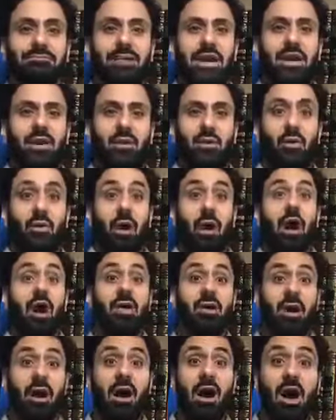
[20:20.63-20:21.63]
I don't know,
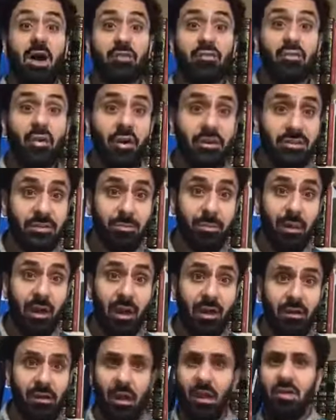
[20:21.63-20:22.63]
heart
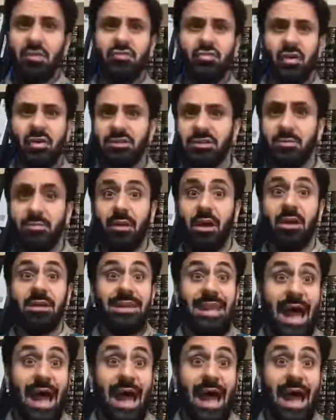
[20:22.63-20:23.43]
transplant, lung transplant,